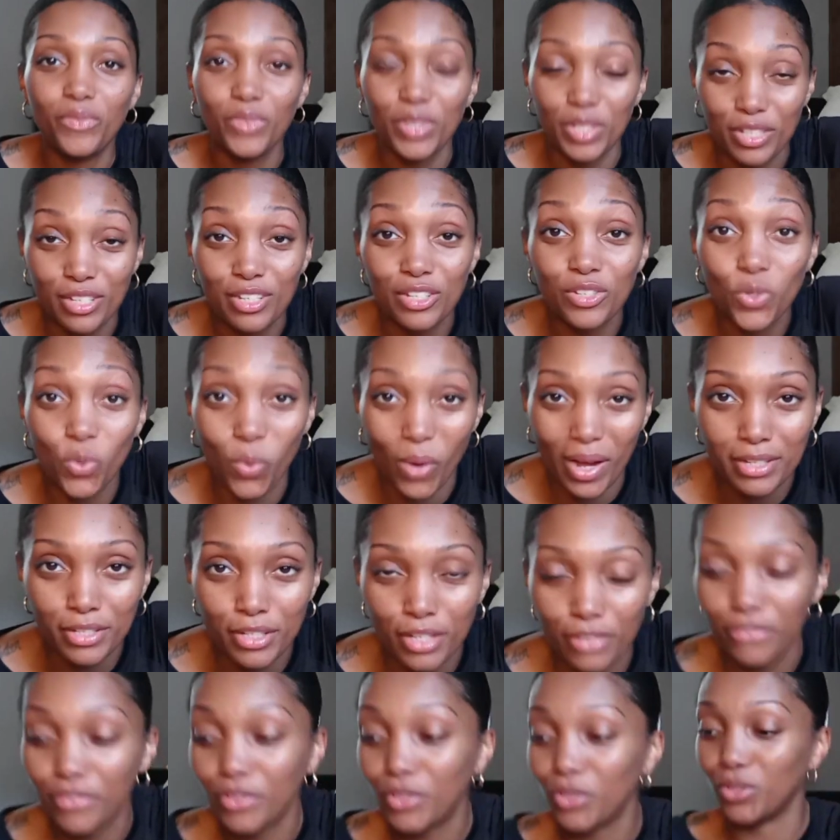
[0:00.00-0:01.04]
This is quite
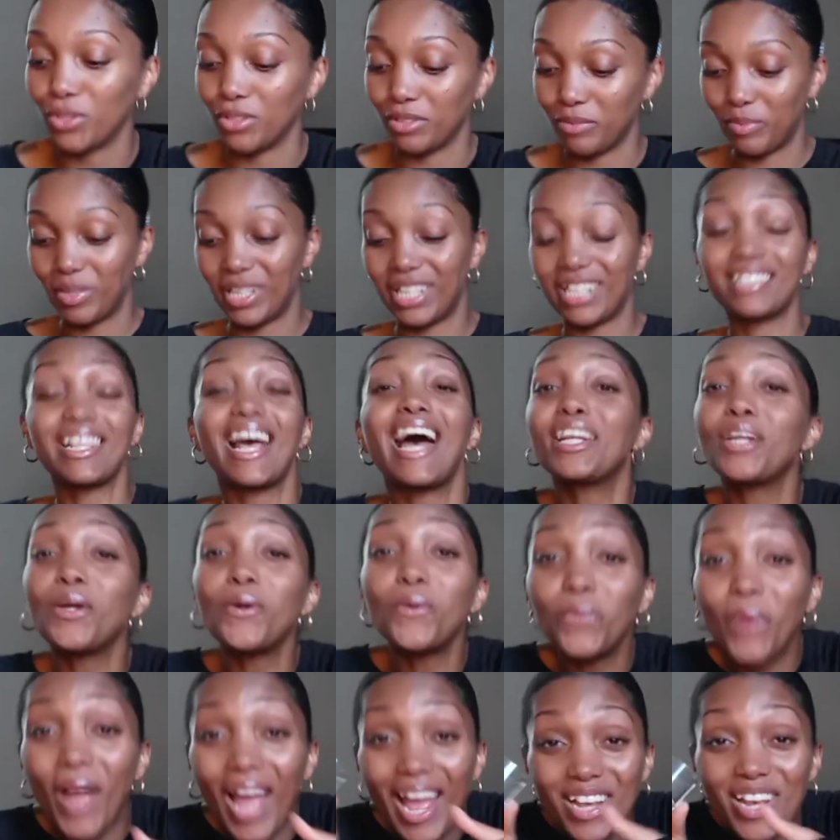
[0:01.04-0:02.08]
difficult because I
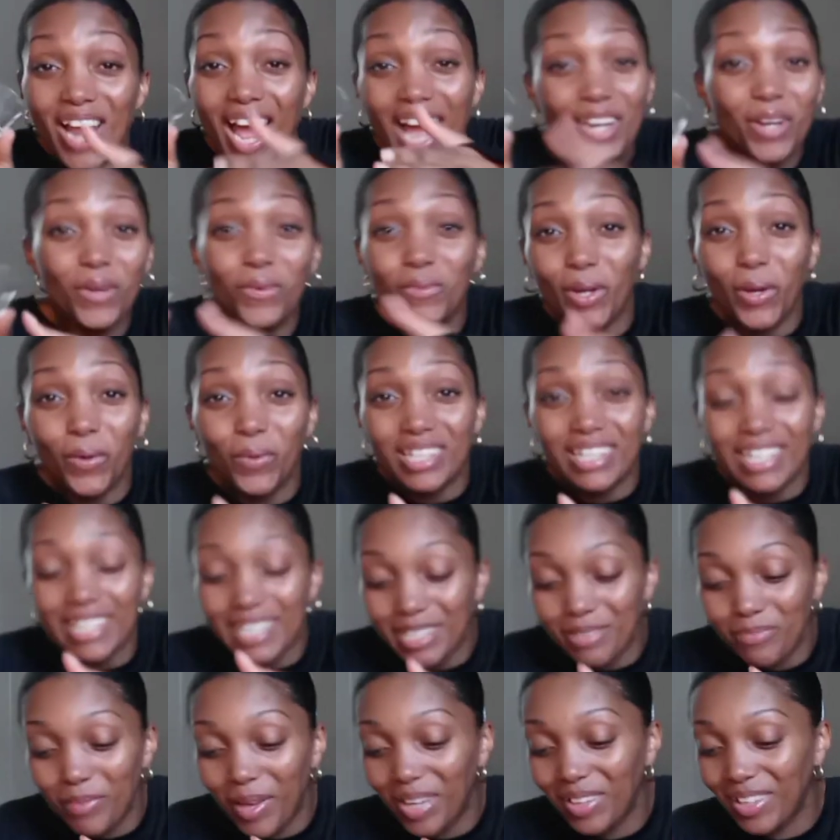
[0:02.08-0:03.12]
don't I don't know what
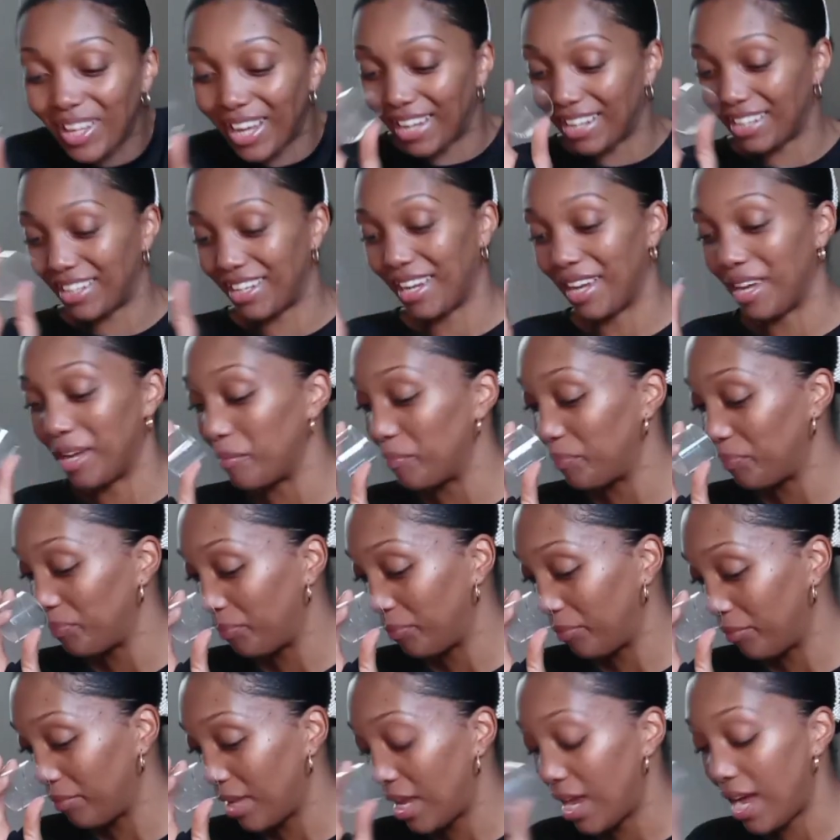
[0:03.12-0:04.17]
these smell like yet.
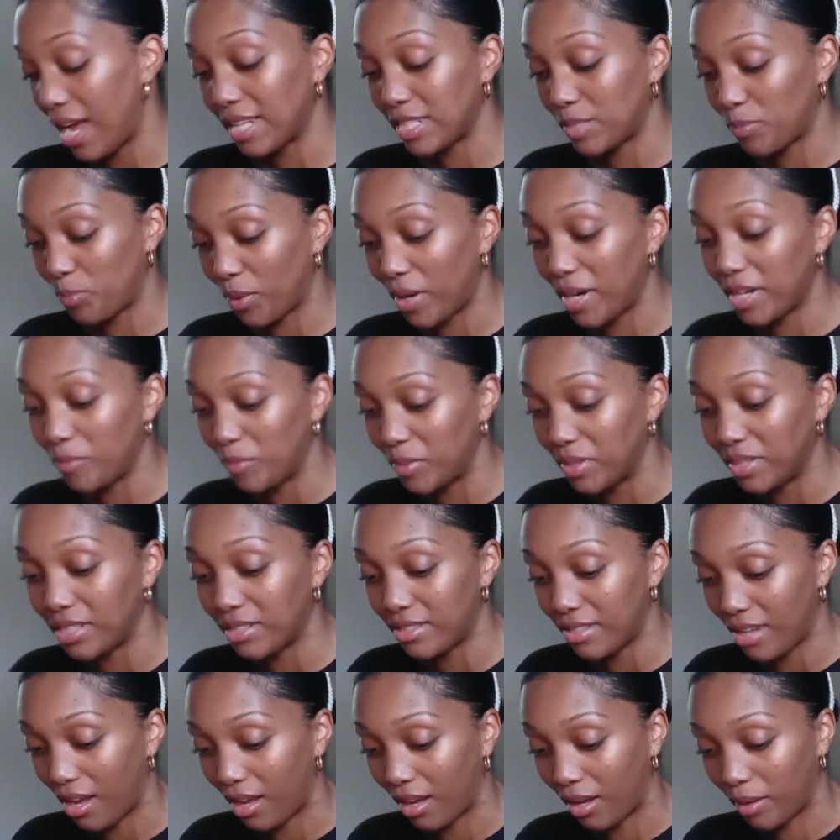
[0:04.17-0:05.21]
I sprayed them in
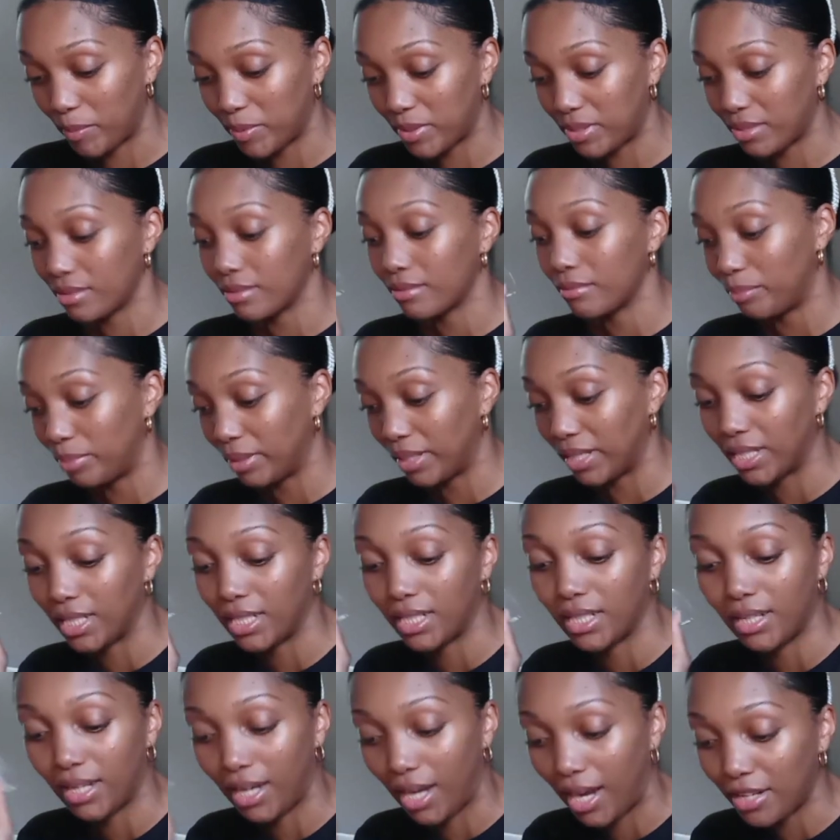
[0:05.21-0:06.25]
the tops,
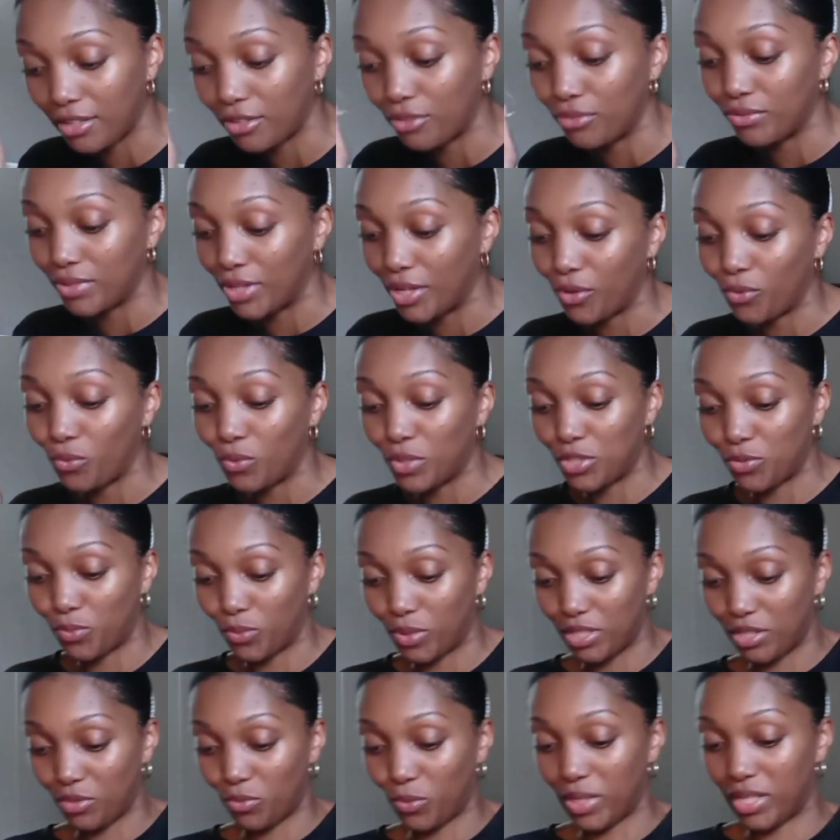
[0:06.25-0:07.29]
but I don't know which
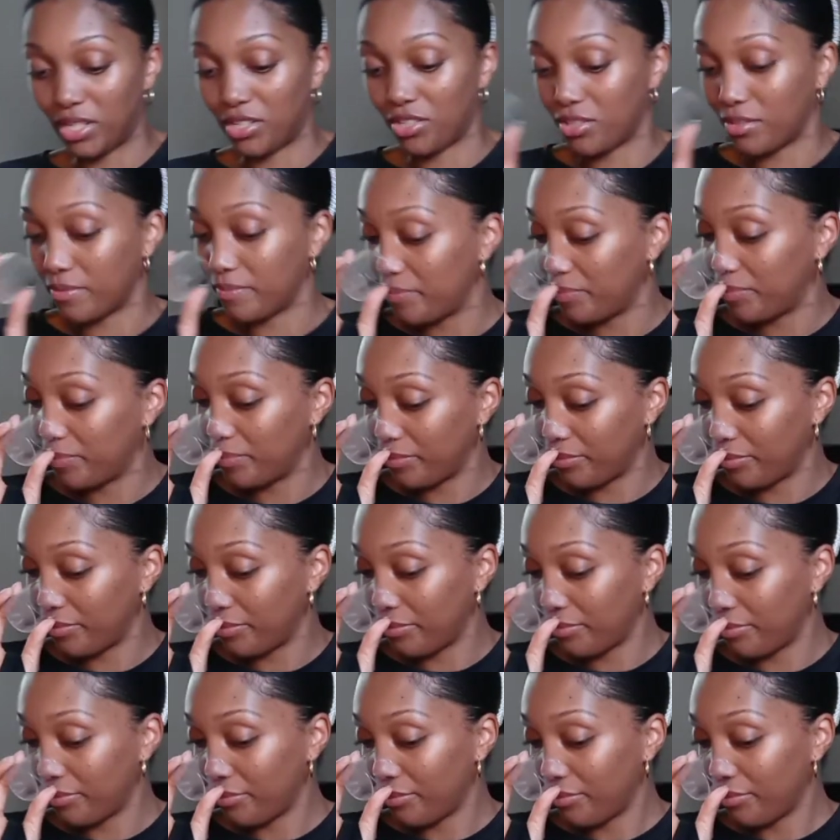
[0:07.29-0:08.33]
one is which.
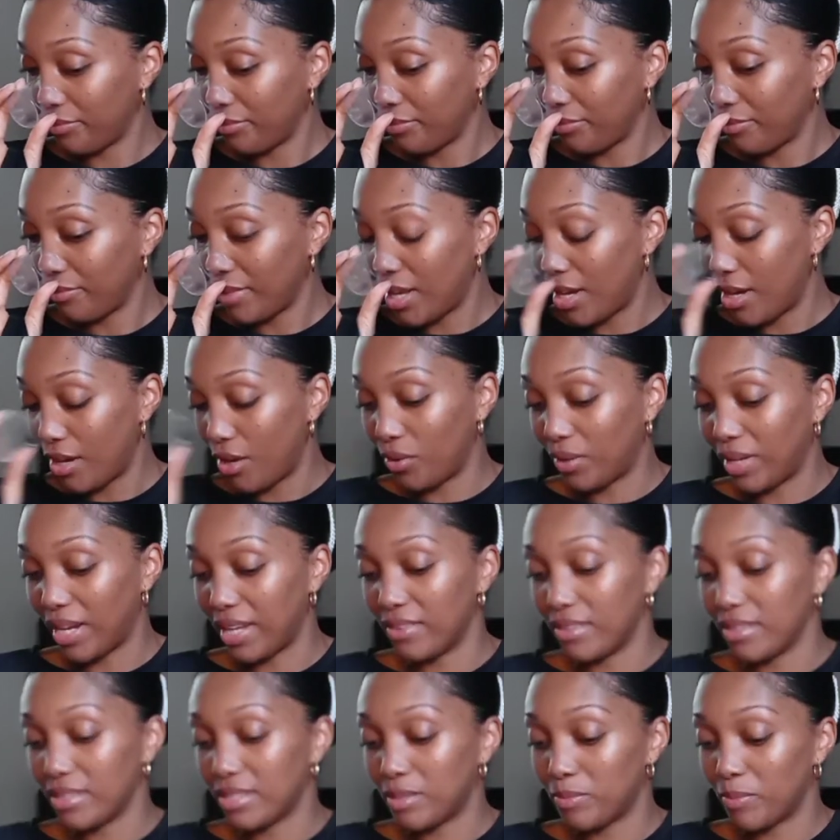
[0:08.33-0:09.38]

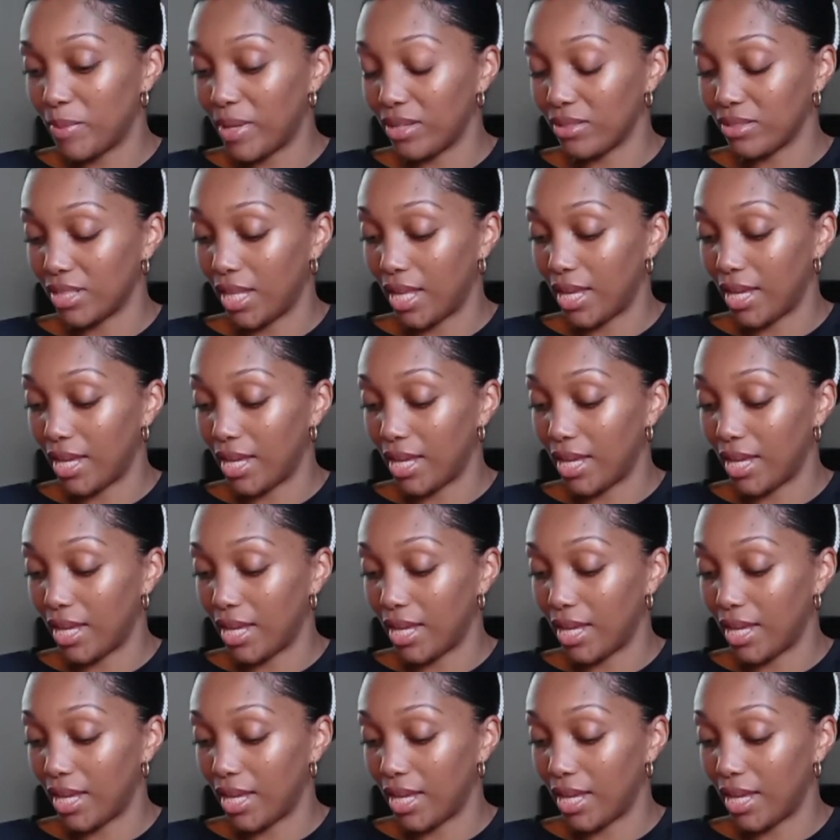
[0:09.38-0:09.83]
Okay, this smells